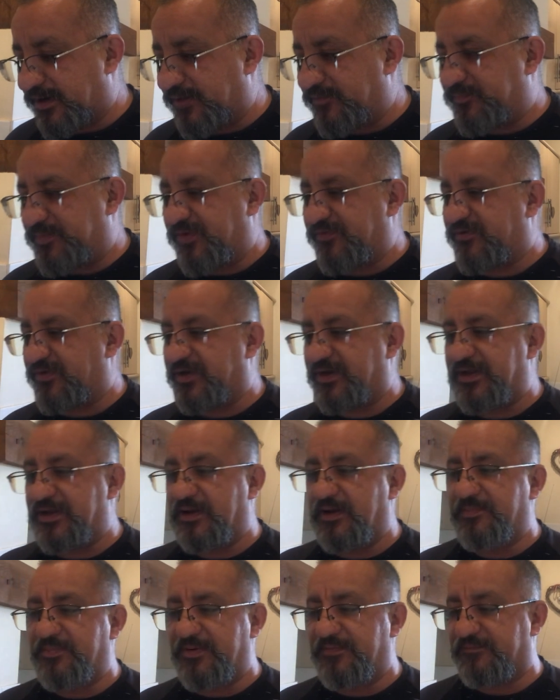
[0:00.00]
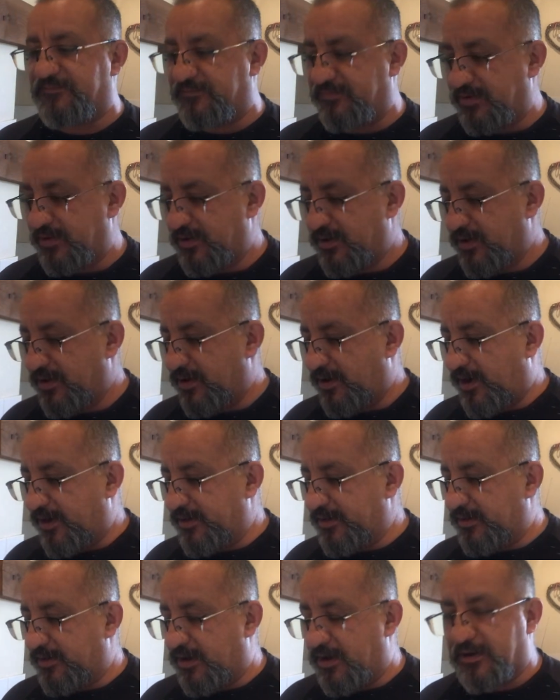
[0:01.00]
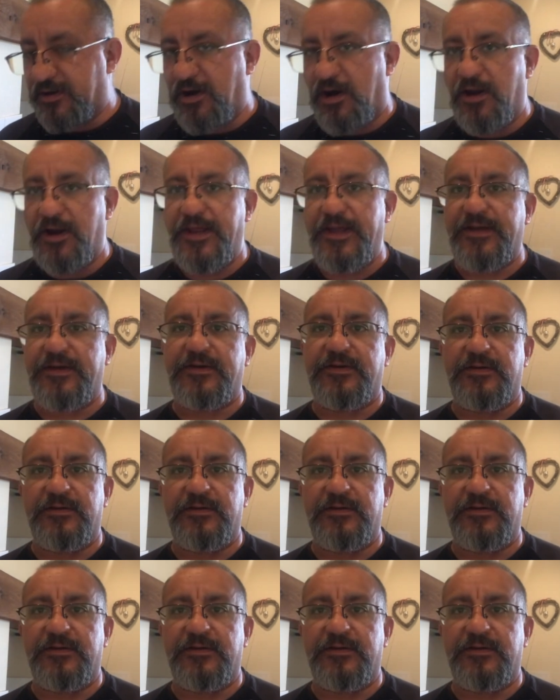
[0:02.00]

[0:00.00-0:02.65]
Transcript: is basically a little bit of garlic,